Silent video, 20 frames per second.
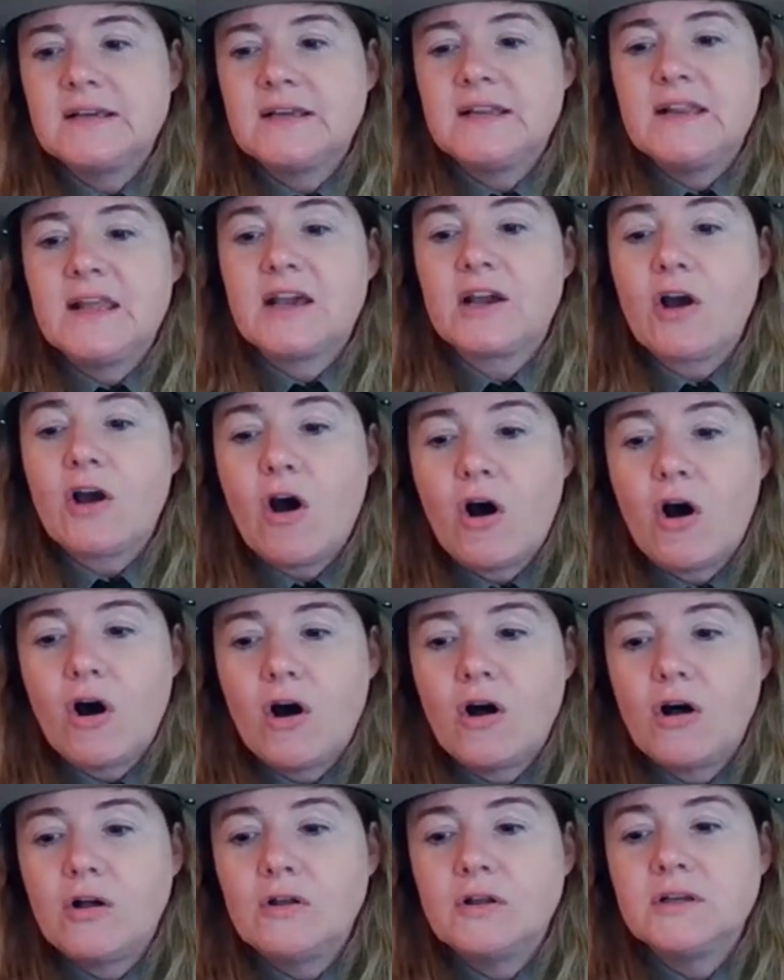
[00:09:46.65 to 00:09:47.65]
Nick
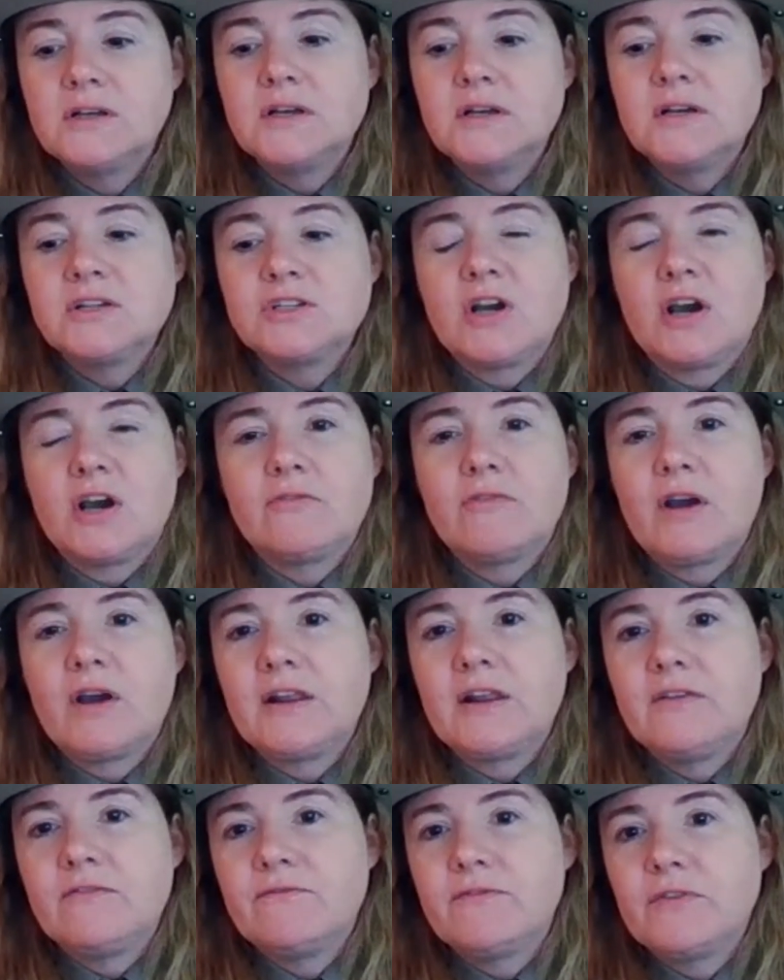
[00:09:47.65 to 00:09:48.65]
Hall, Sean
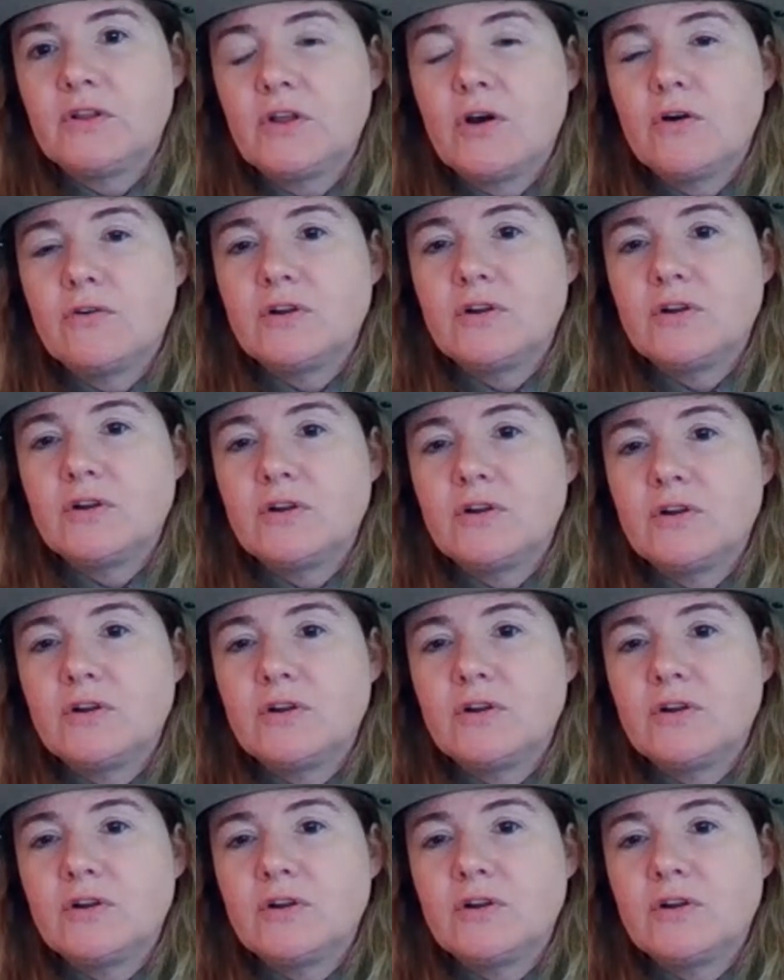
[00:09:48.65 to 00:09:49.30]
Ryan, and Phil Otis.